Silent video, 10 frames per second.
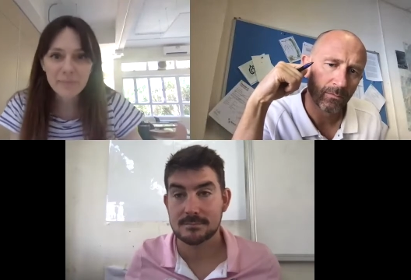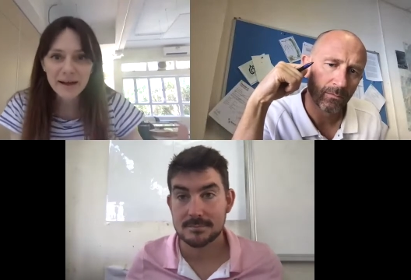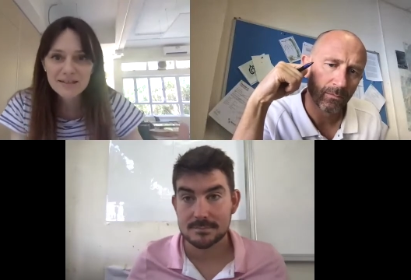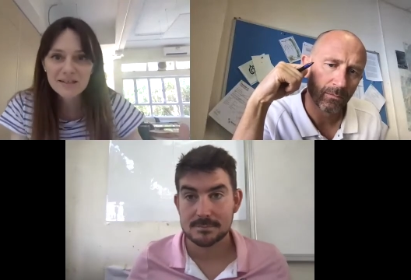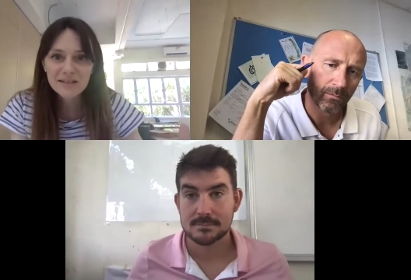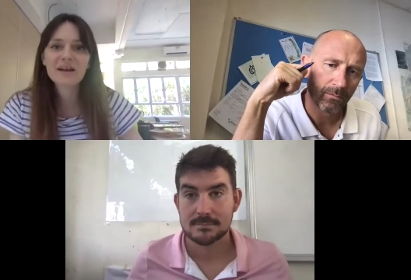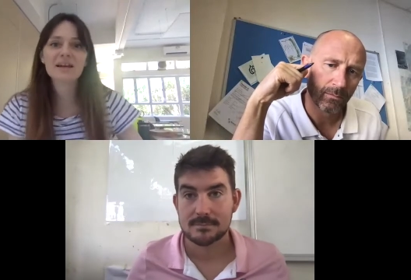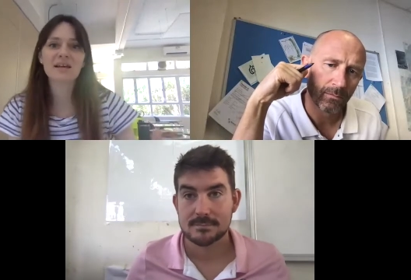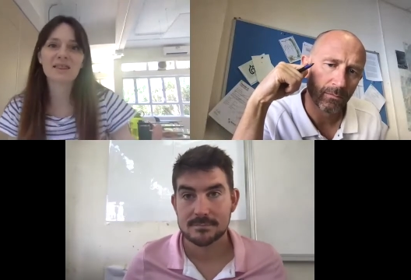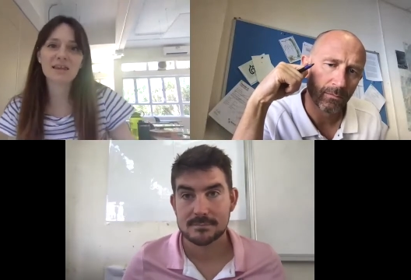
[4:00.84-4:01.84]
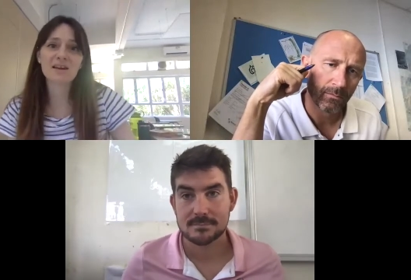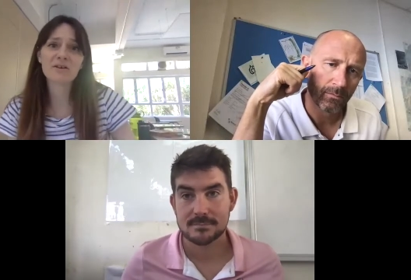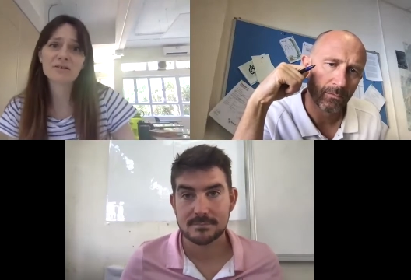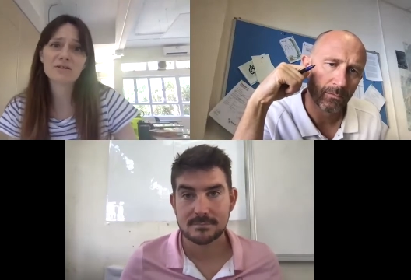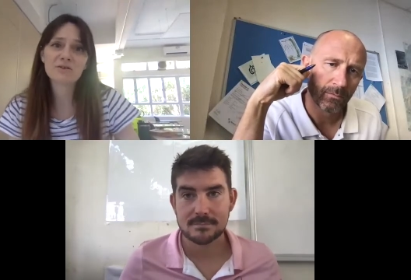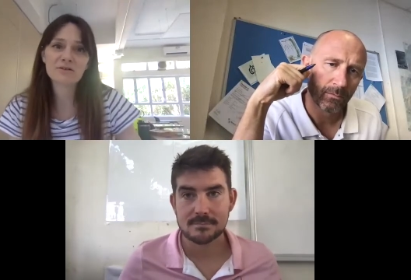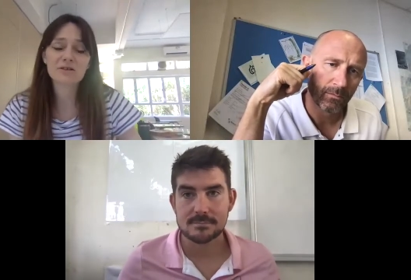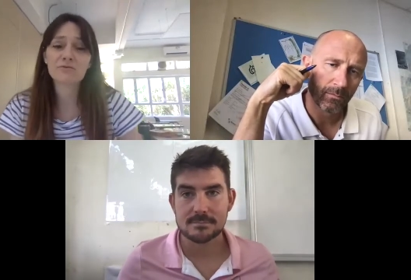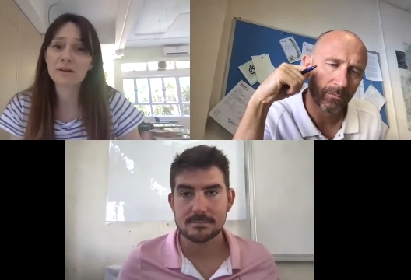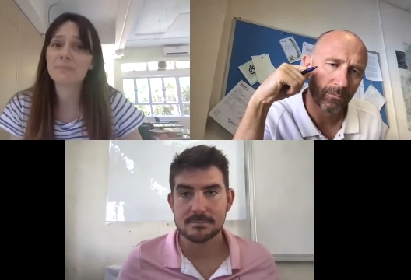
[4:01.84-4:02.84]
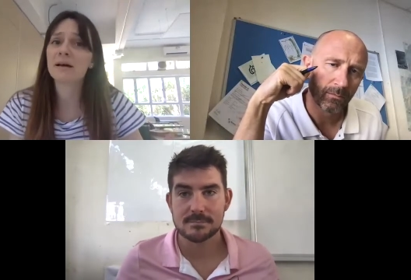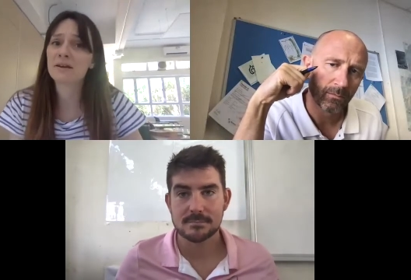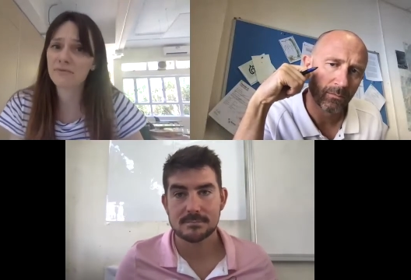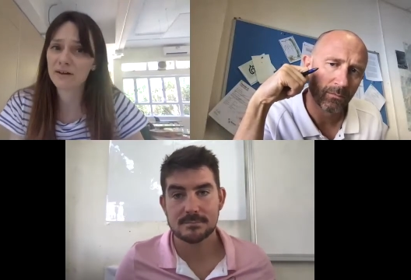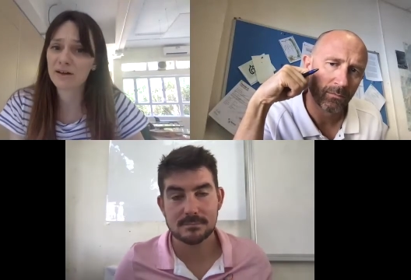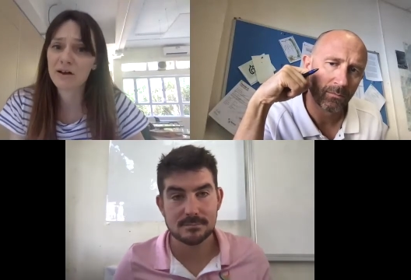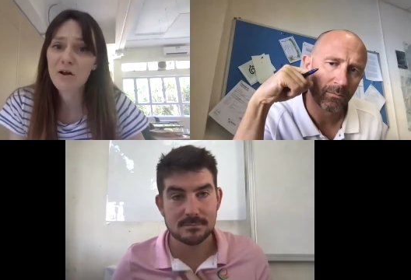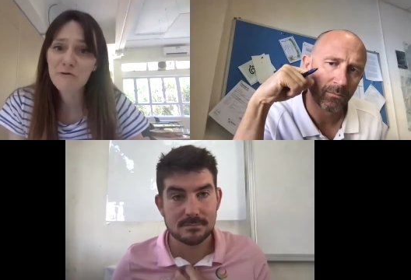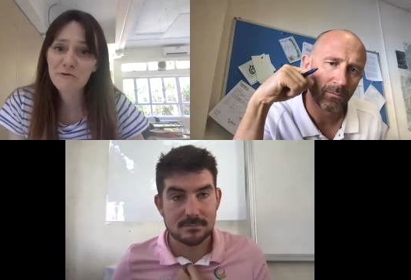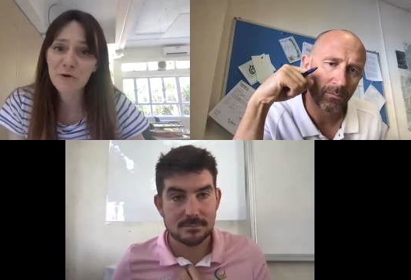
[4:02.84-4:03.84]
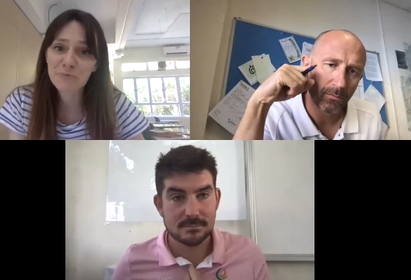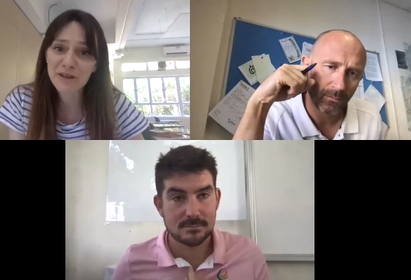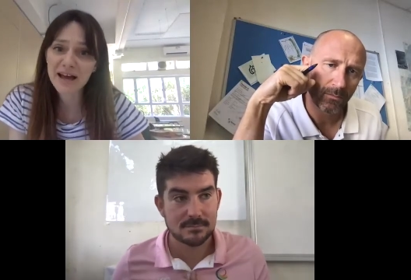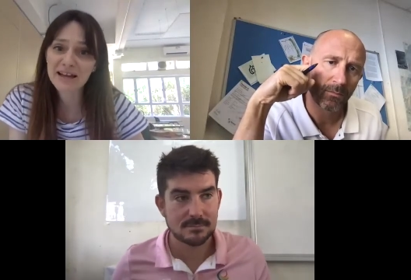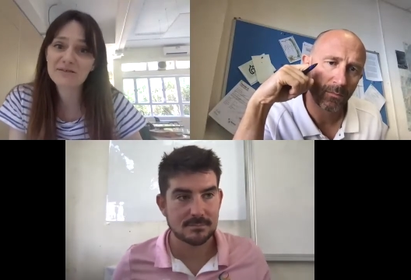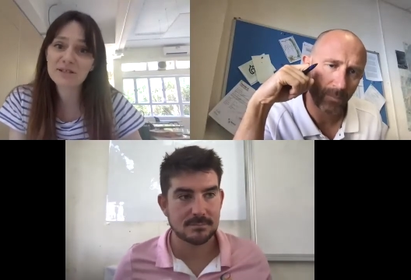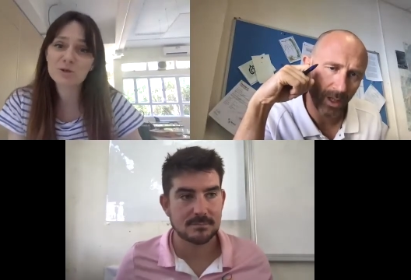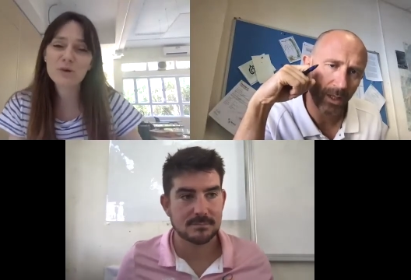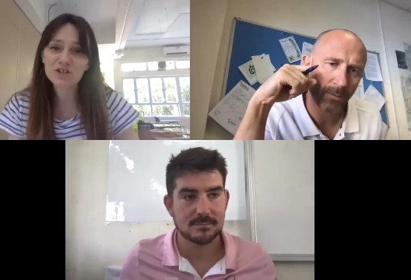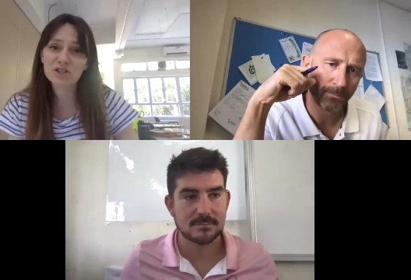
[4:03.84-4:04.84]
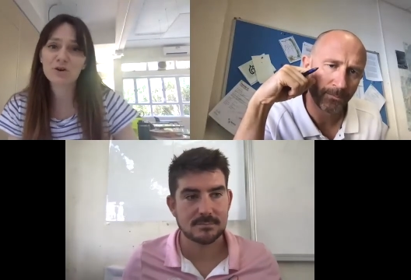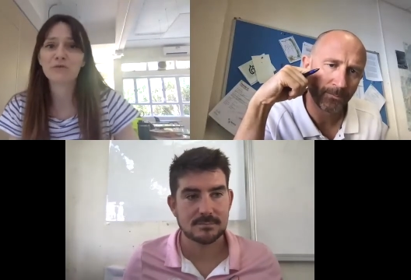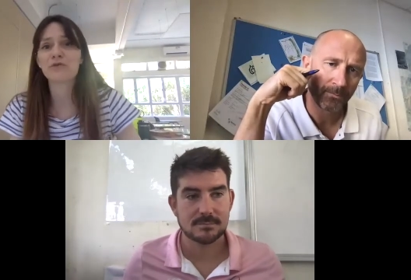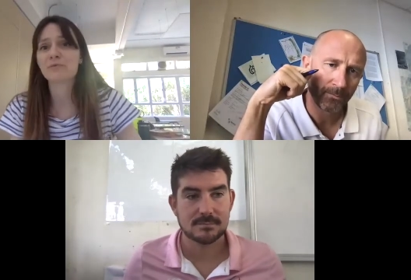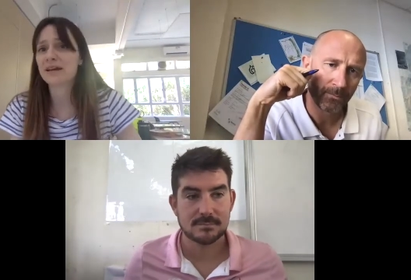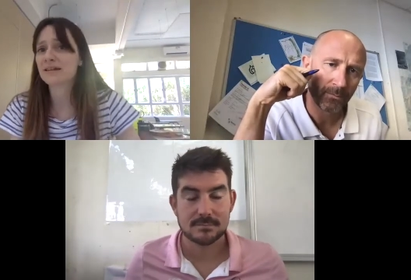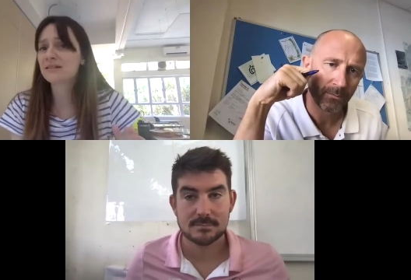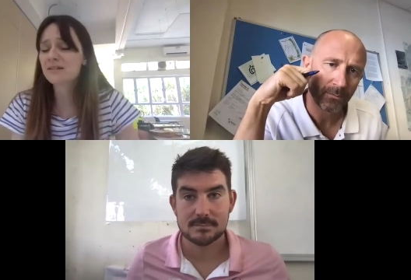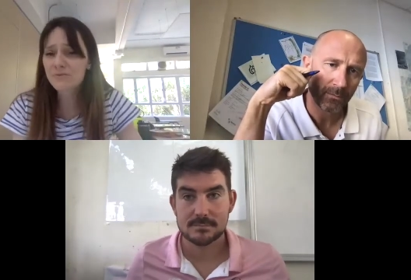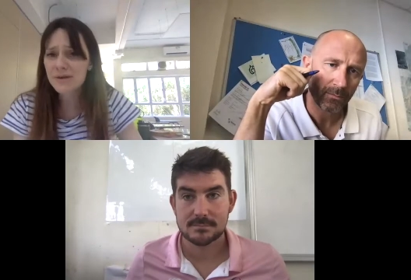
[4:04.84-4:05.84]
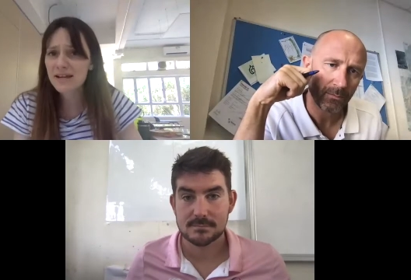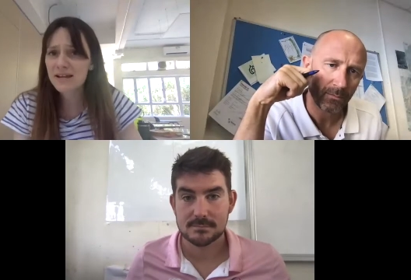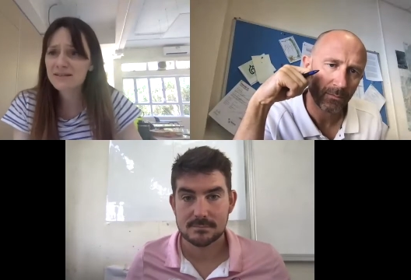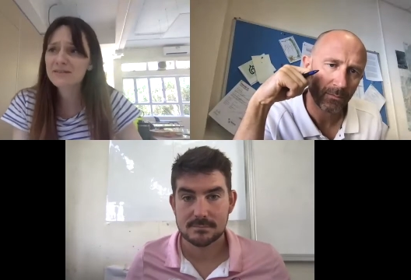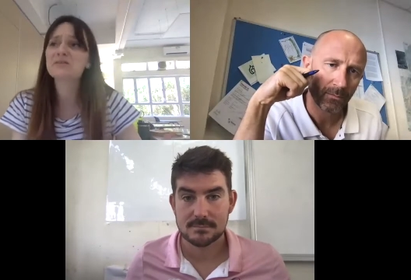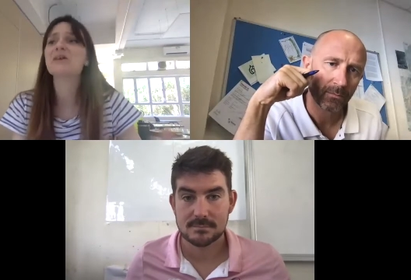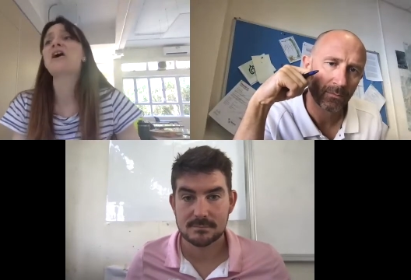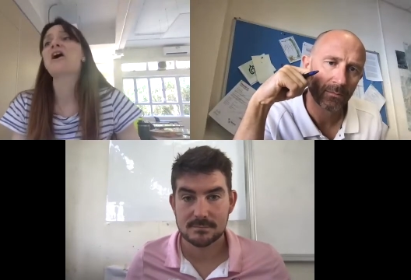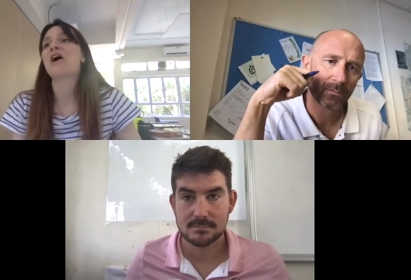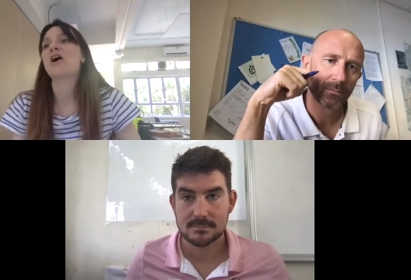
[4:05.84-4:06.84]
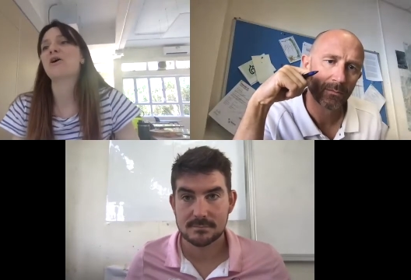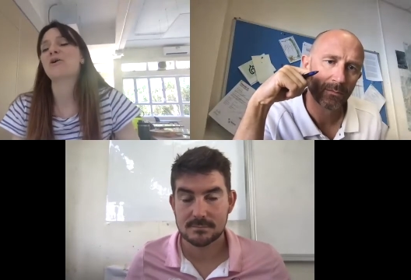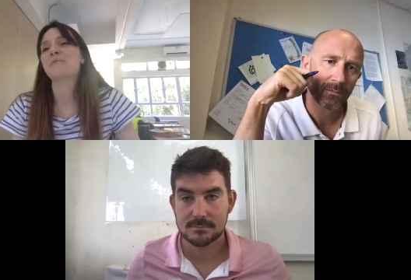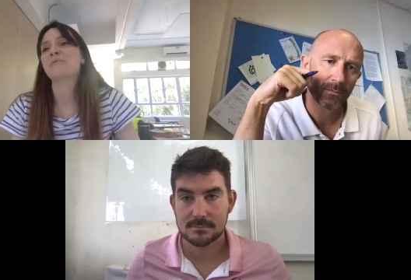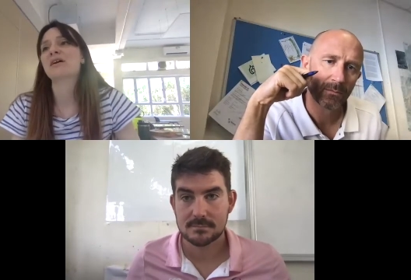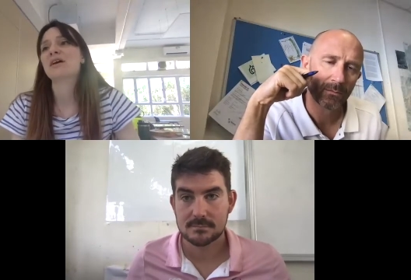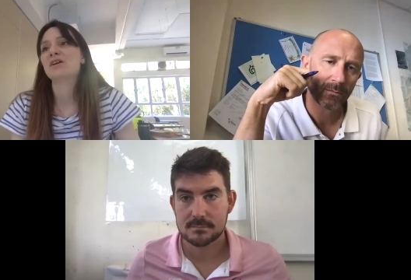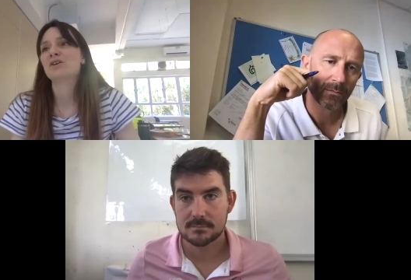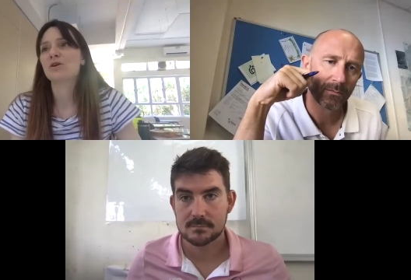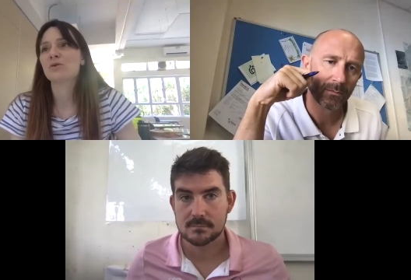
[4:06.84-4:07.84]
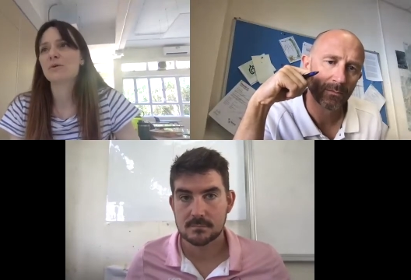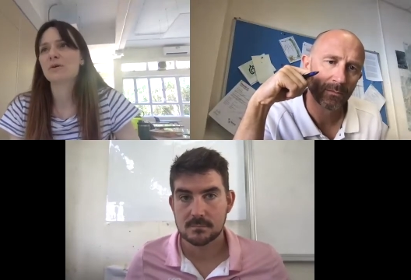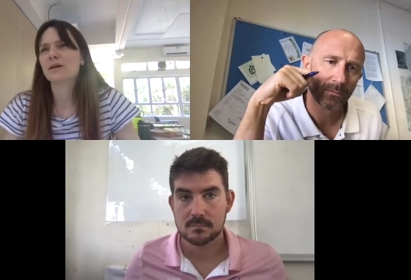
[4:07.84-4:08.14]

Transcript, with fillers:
Speaker 1: better, and I think our students could really benefit from that. It's switching yeah. their screens, um, you know,